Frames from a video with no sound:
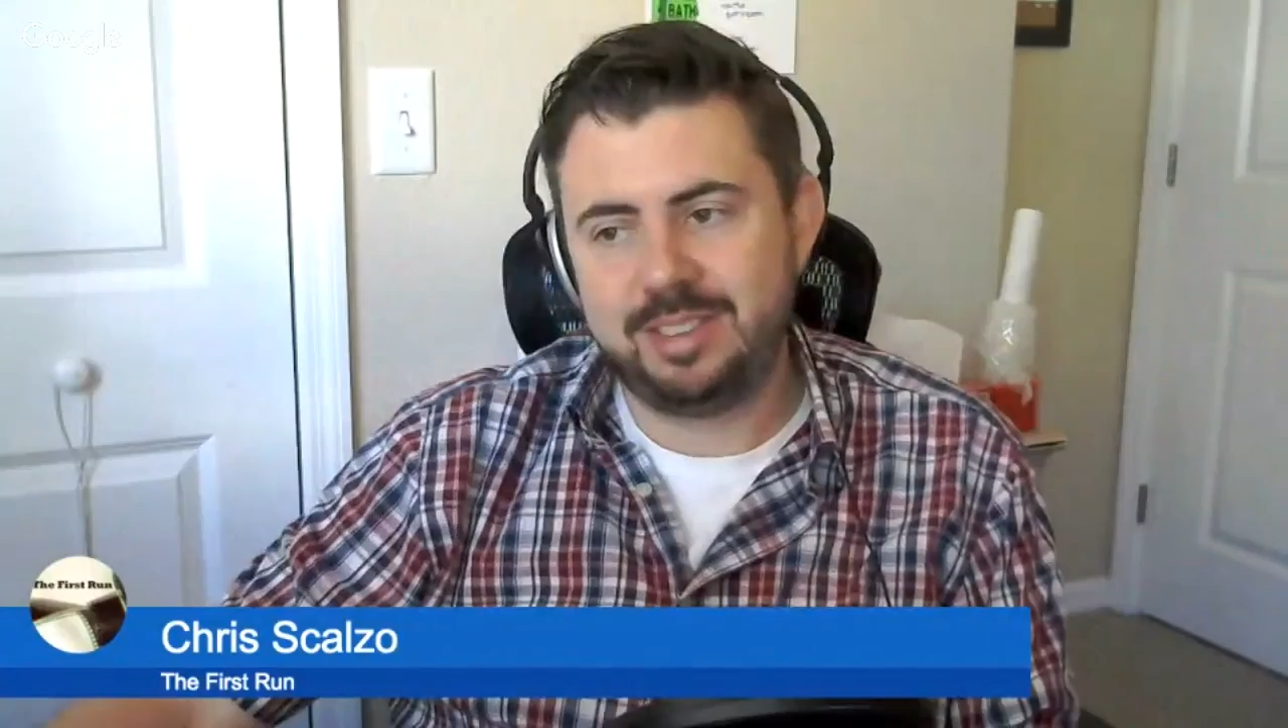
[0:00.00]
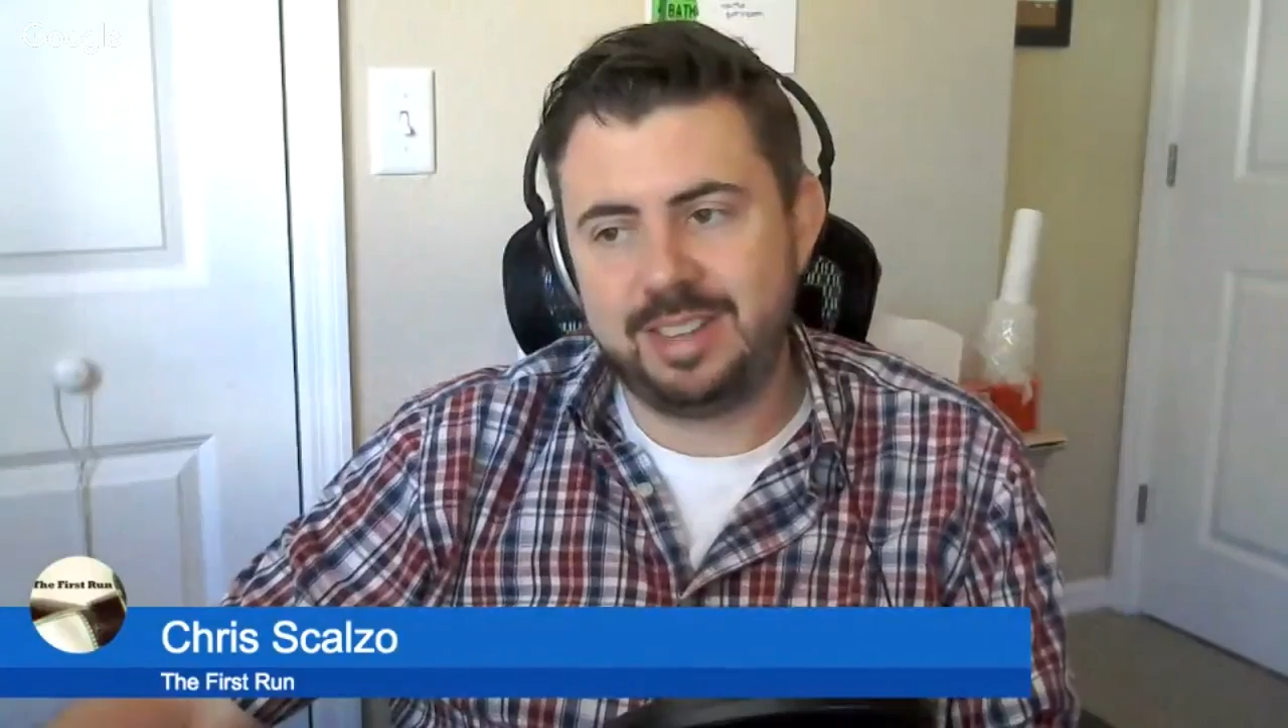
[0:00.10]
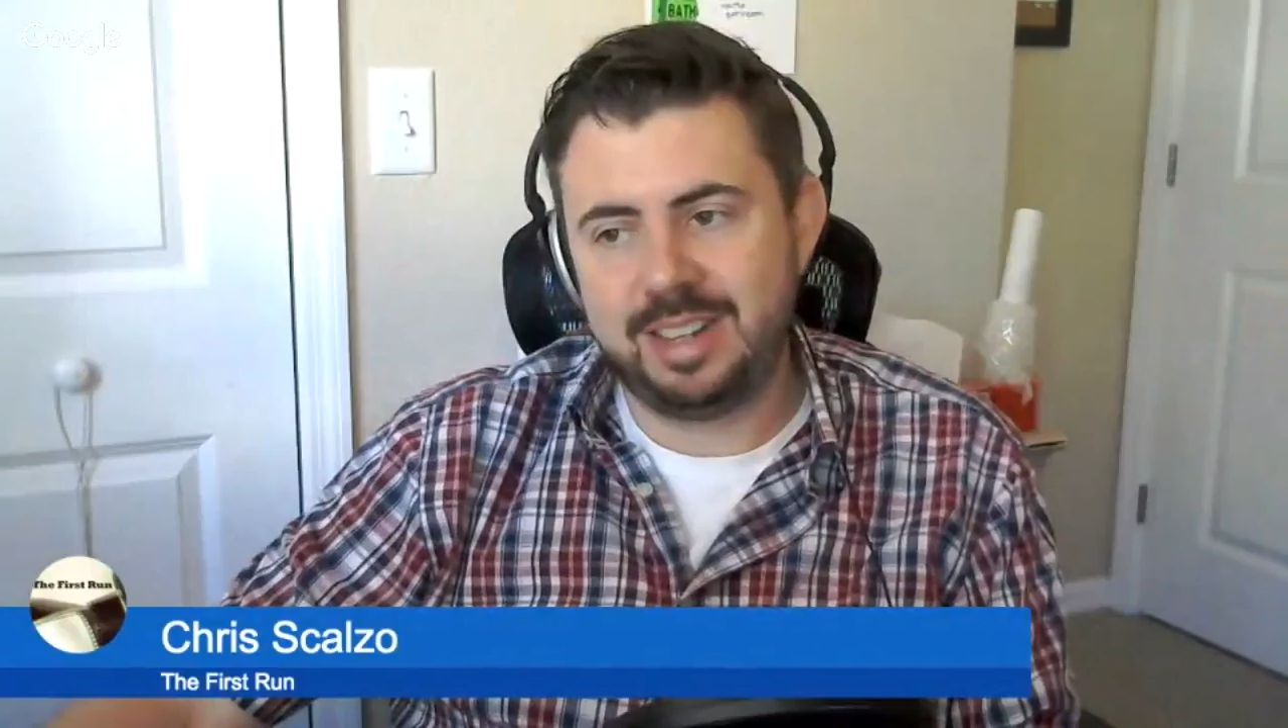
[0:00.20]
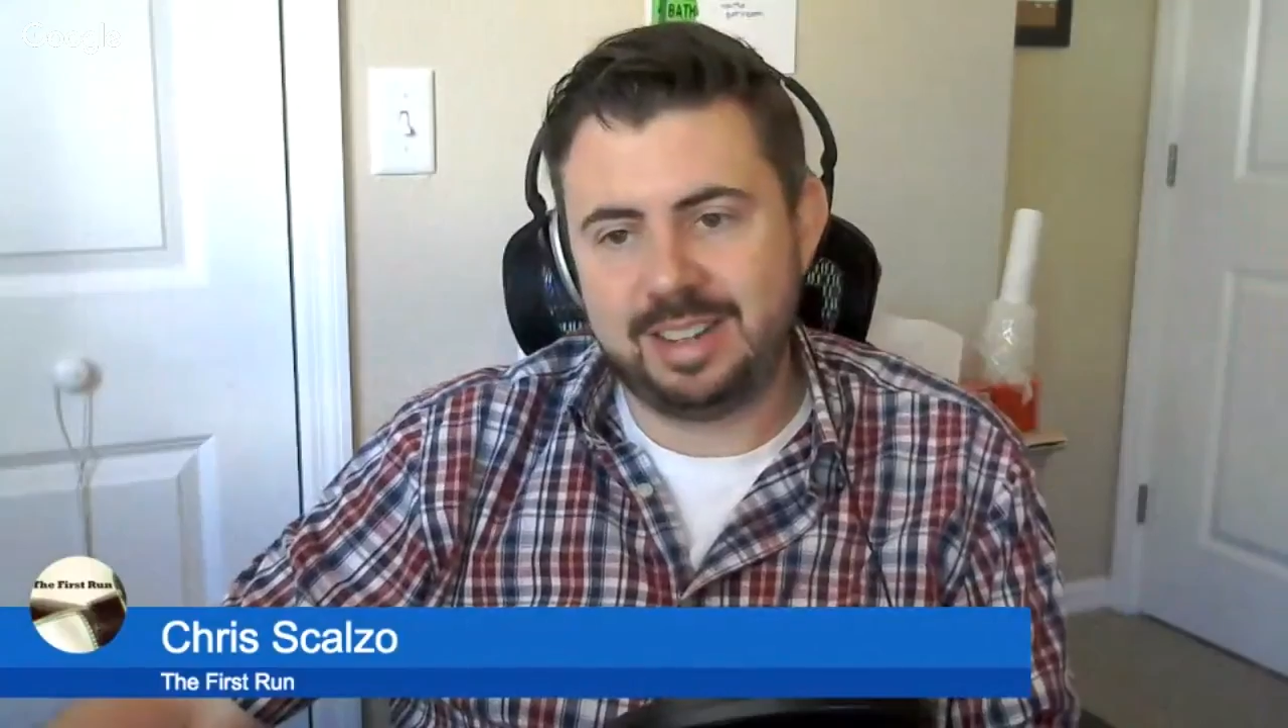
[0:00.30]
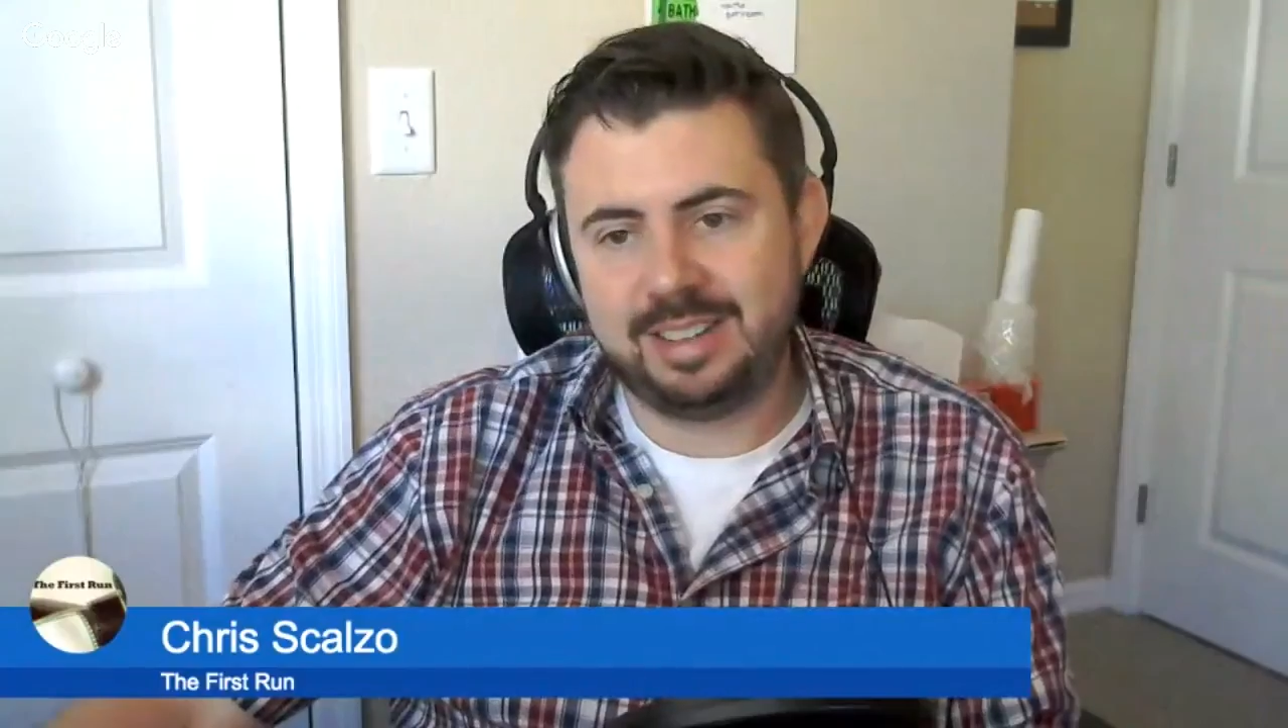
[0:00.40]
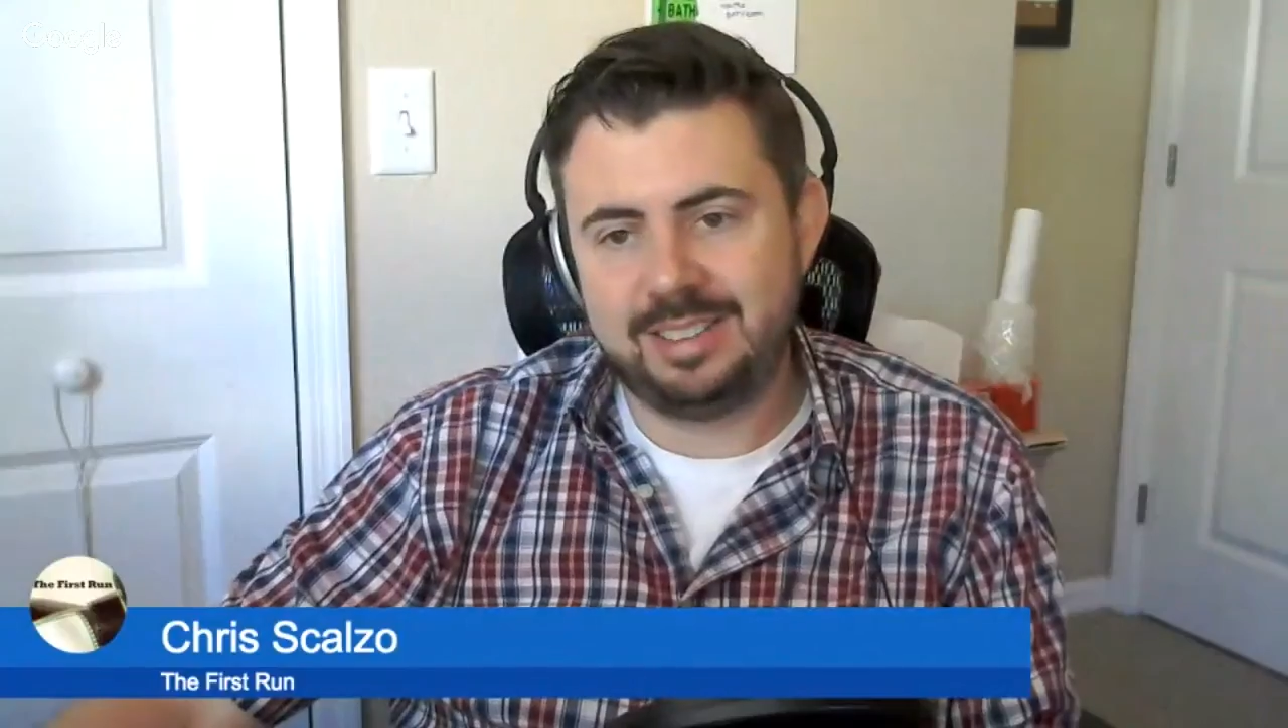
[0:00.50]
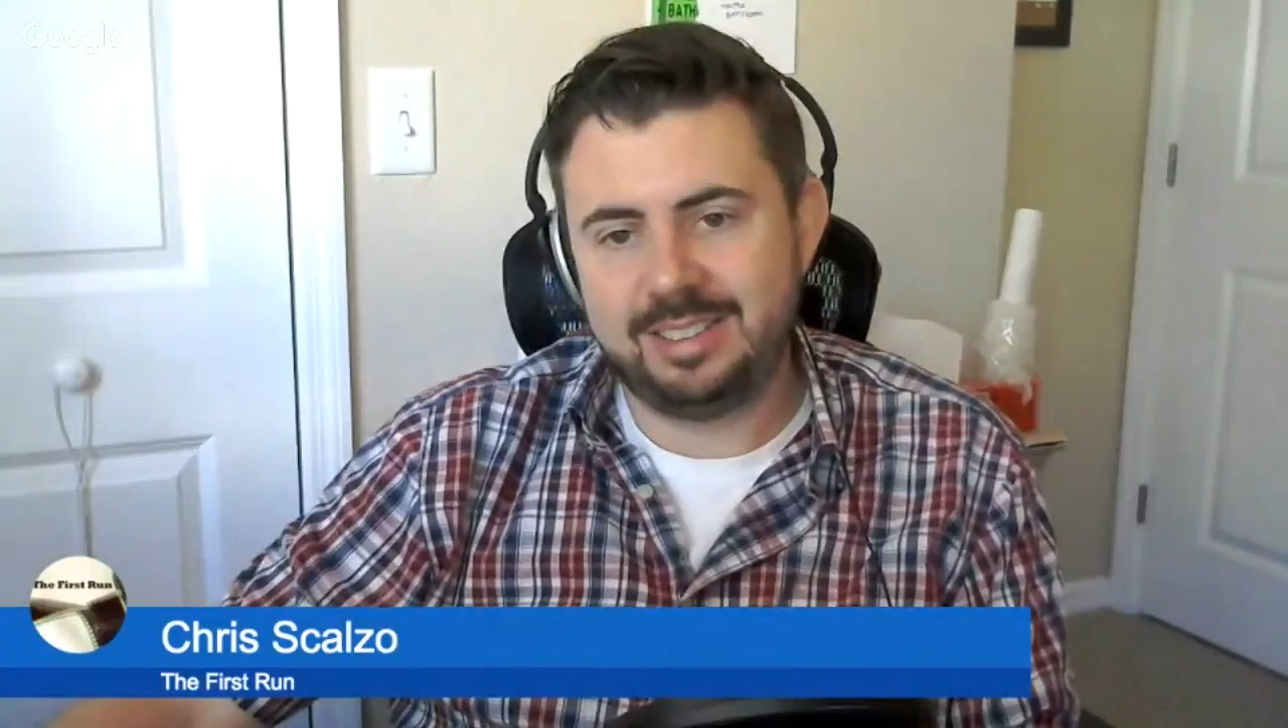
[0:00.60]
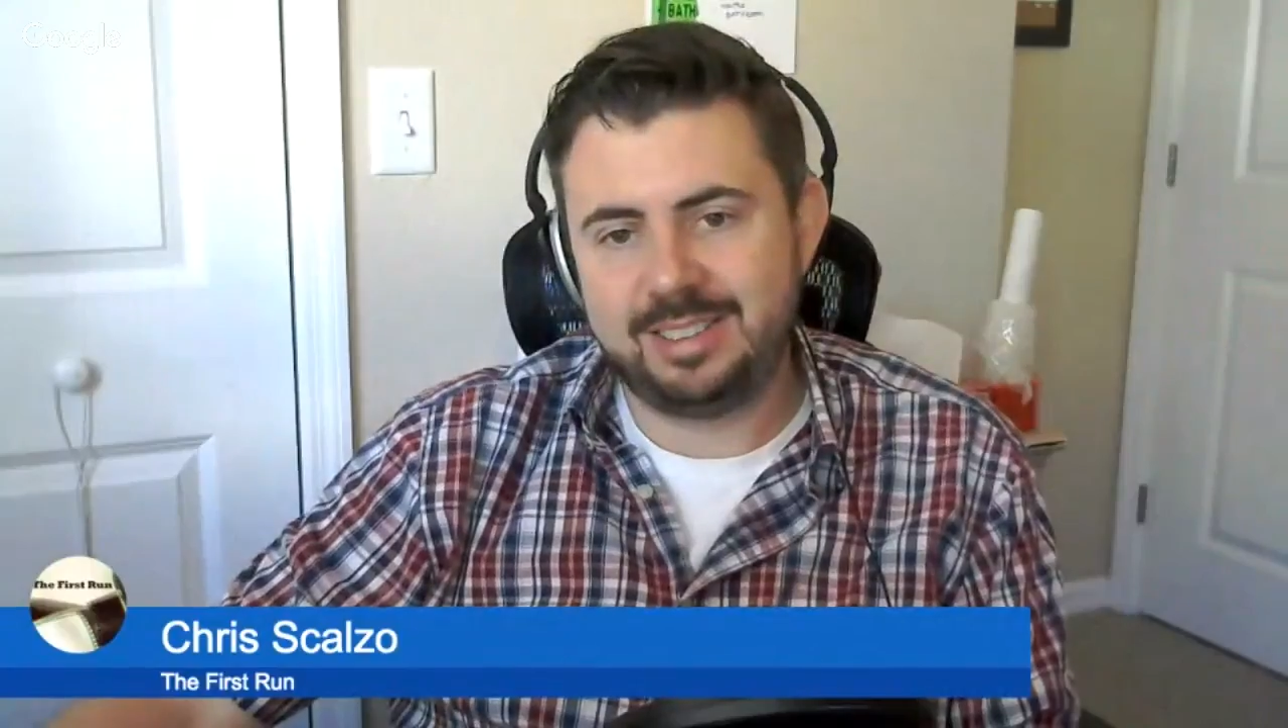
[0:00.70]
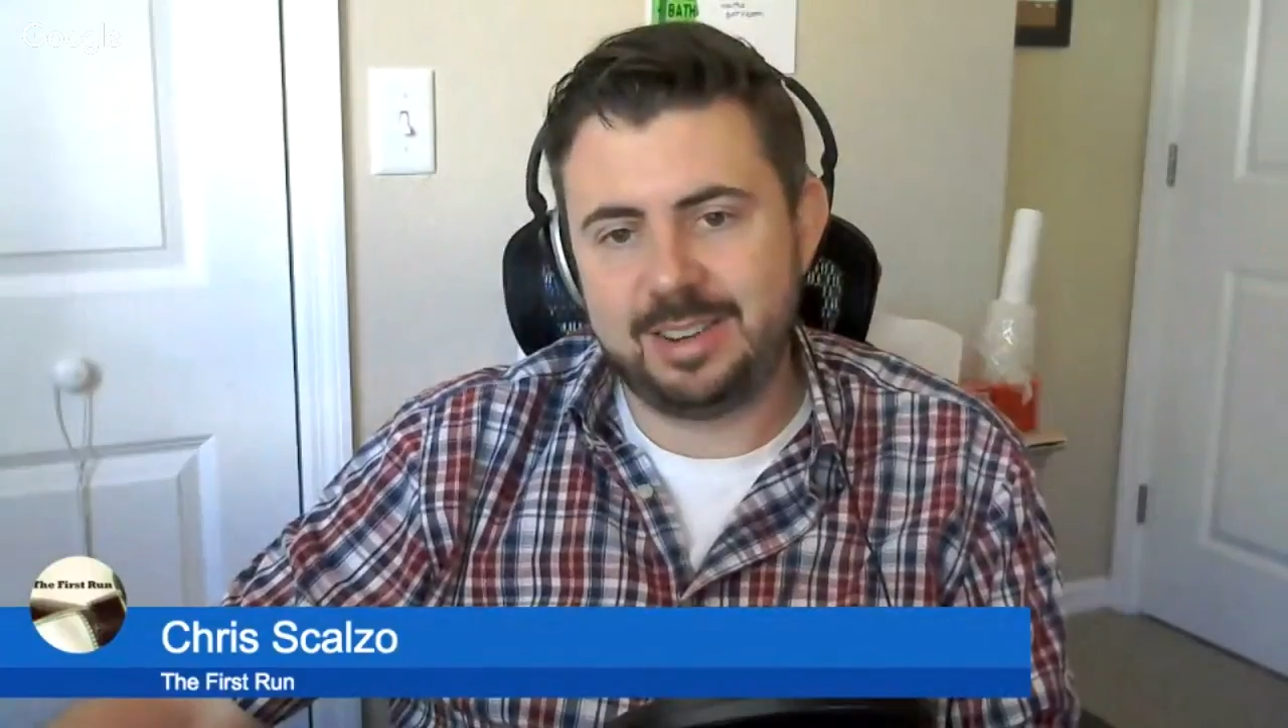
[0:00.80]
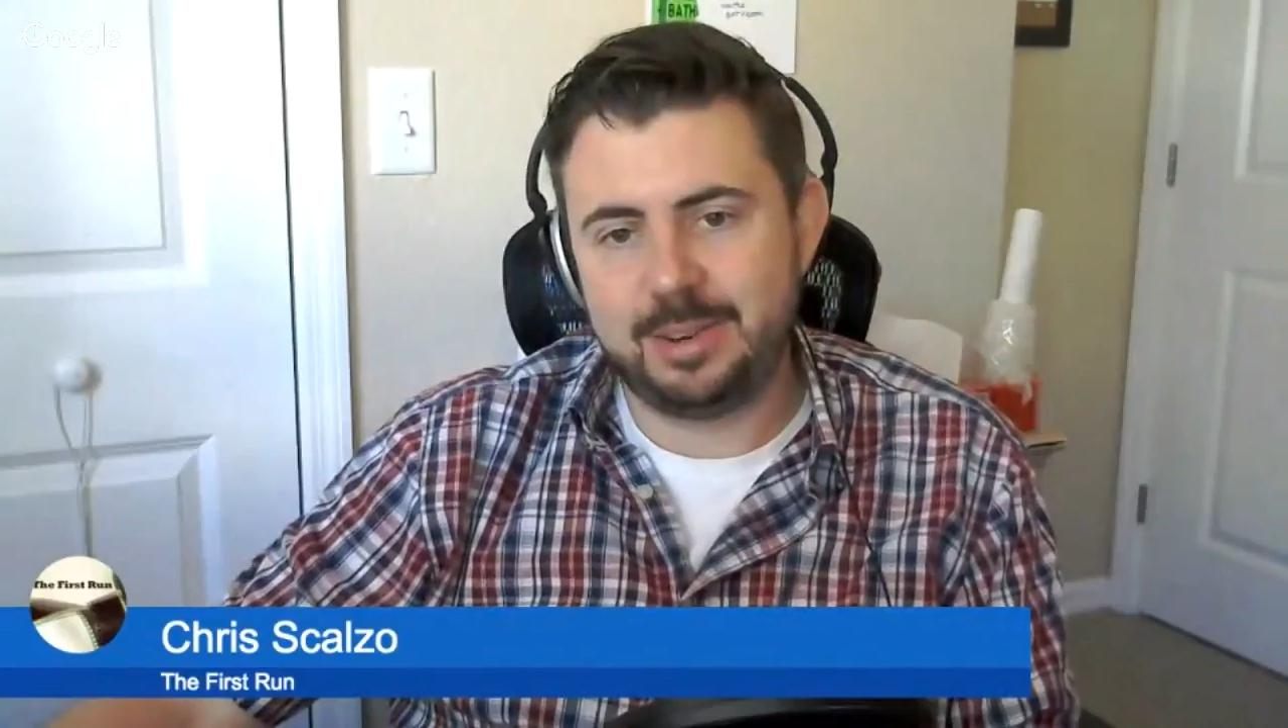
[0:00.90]
But
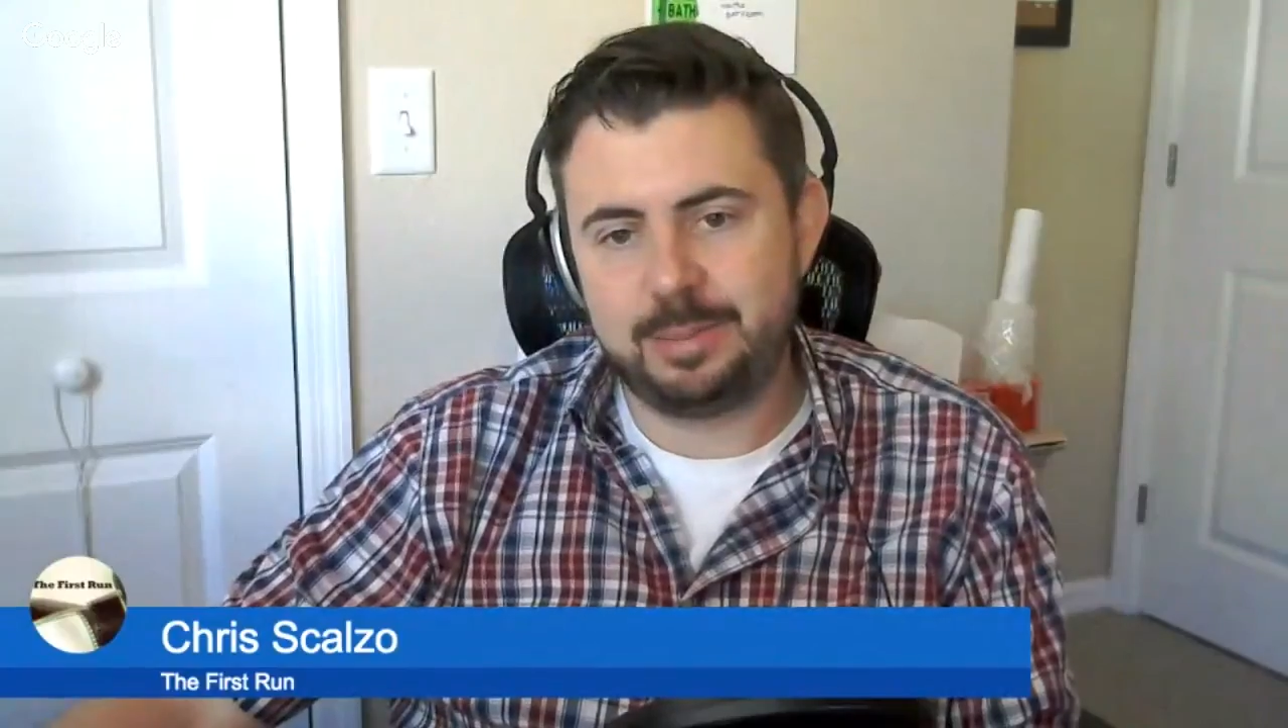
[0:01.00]
yeah,